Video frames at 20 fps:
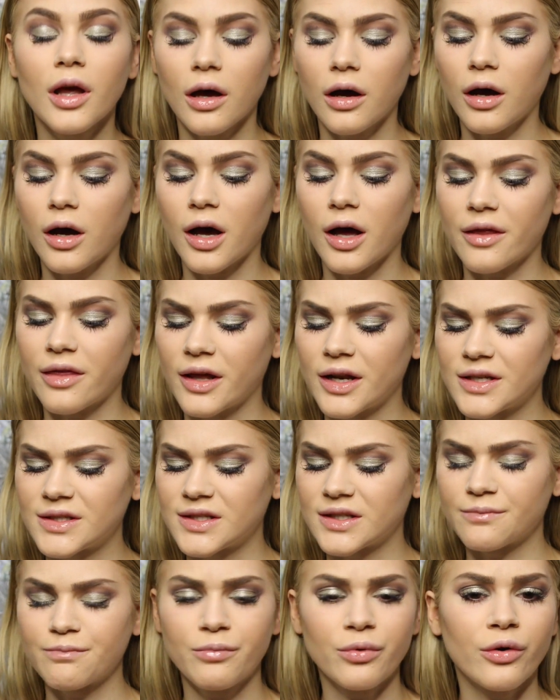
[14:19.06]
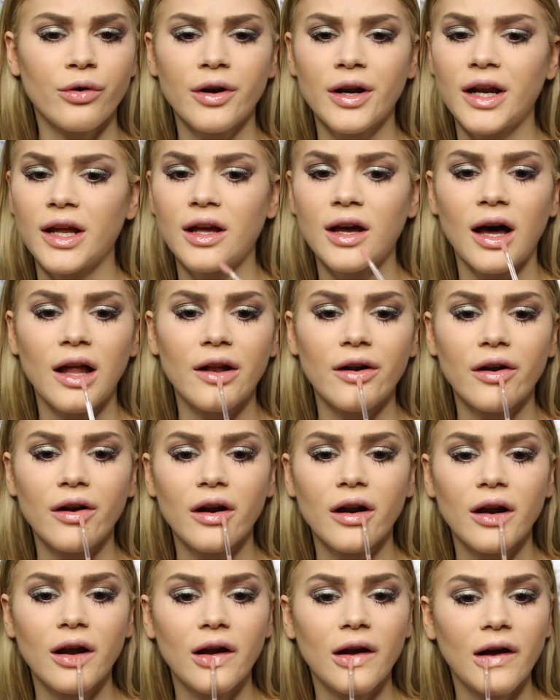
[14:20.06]
Oh, that is a pretty
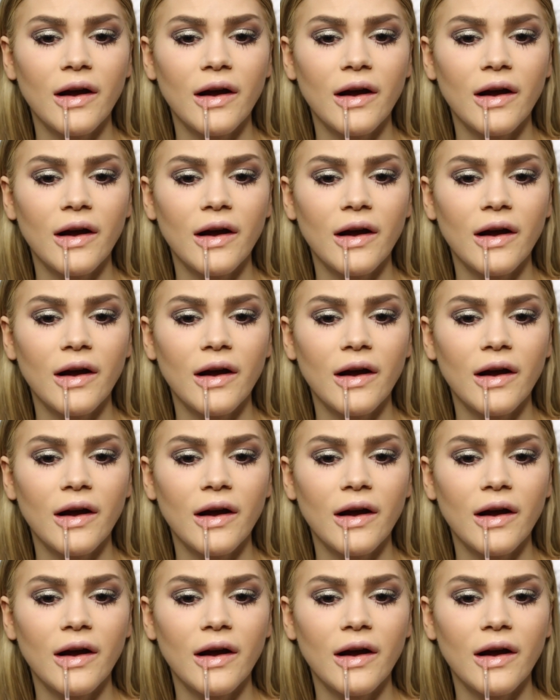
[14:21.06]
color.